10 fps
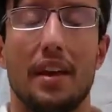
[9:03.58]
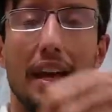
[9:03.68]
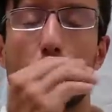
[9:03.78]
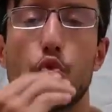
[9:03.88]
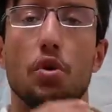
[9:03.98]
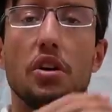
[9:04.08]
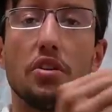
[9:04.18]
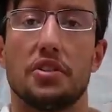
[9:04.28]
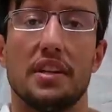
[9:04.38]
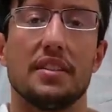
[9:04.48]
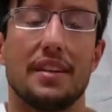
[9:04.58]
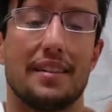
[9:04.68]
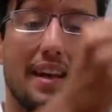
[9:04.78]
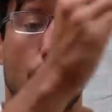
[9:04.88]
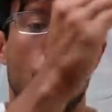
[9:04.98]
It's weird in the sense
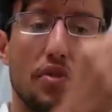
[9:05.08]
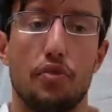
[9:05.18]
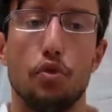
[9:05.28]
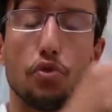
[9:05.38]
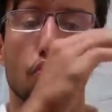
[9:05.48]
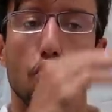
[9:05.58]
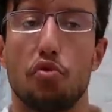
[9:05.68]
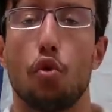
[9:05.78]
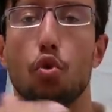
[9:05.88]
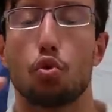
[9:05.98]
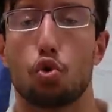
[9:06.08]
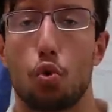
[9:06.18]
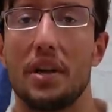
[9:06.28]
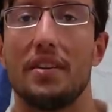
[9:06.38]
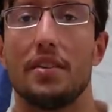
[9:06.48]
that it refuses to follow the
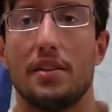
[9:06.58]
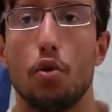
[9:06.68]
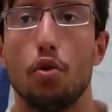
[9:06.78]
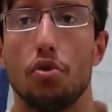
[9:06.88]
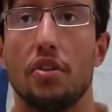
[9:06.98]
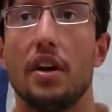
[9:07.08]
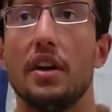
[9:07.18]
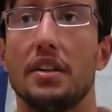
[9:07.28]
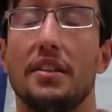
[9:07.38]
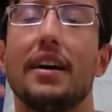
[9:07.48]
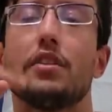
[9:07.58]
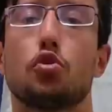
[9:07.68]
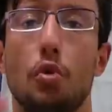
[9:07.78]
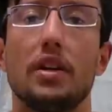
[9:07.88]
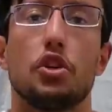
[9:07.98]
trend and the herd. That is
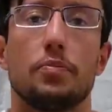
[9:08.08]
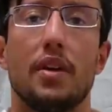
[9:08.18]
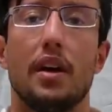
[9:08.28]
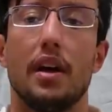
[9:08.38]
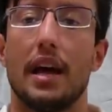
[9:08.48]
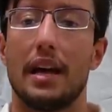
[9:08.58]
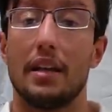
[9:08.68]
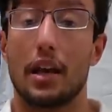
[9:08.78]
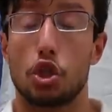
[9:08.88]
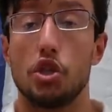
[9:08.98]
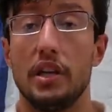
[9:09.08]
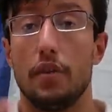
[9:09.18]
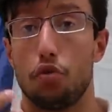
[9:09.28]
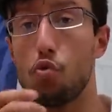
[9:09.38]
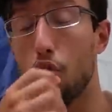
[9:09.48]
cringe. And actually,
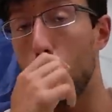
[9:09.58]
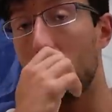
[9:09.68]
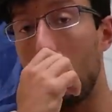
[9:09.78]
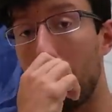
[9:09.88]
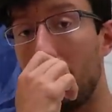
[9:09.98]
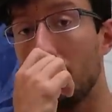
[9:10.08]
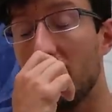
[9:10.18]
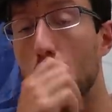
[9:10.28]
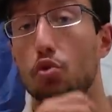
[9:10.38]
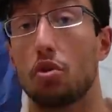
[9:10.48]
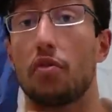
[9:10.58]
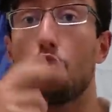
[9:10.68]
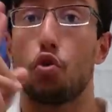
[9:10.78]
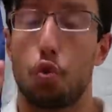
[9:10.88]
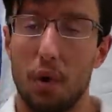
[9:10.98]
if you were to compound the use of
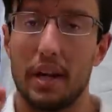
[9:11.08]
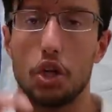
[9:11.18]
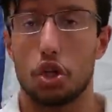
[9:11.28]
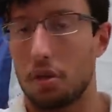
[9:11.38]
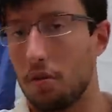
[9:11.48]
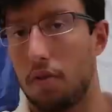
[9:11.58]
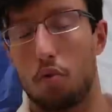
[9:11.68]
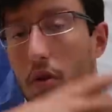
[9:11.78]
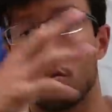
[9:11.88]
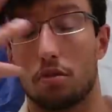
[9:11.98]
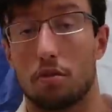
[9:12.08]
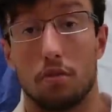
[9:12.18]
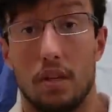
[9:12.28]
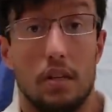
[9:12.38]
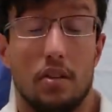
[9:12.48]
cringe throughout
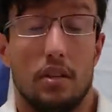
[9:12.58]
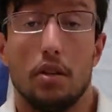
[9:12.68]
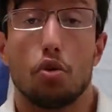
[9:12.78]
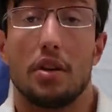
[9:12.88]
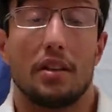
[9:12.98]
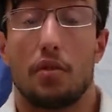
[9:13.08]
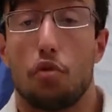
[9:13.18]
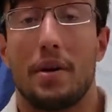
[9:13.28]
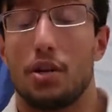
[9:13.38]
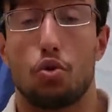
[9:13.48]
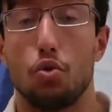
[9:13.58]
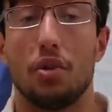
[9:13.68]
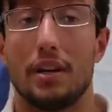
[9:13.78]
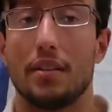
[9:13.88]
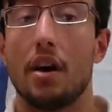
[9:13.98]
the, the internet, if you manage to do
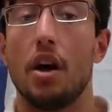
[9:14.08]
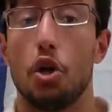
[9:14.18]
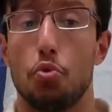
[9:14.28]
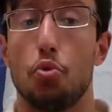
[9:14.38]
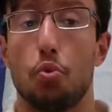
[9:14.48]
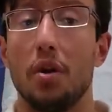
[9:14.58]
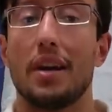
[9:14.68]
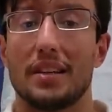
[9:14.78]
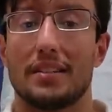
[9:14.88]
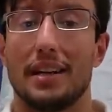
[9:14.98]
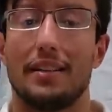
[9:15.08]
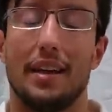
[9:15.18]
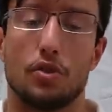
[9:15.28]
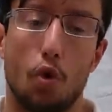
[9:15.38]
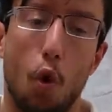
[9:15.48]
that, you would realize that
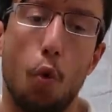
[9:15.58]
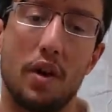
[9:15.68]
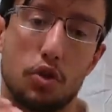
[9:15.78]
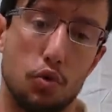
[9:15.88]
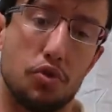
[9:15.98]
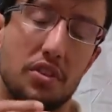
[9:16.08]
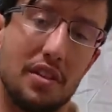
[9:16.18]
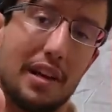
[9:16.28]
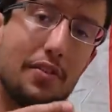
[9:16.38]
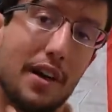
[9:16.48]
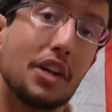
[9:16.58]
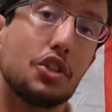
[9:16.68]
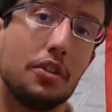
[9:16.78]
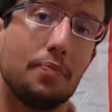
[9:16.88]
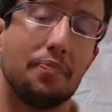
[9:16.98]
it's always used in that
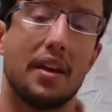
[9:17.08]
fashion.